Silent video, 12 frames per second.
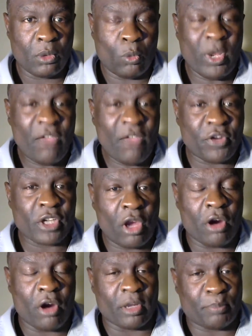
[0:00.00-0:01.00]
when I first
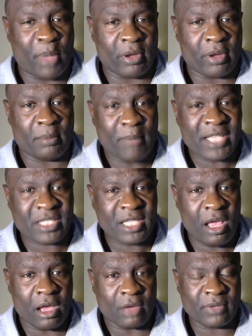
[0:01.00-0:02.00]
heard about it
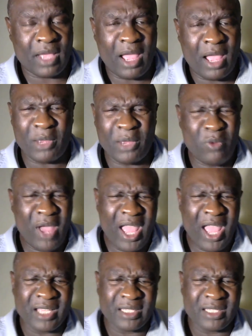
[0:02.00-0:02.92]
myself. I'm like, what?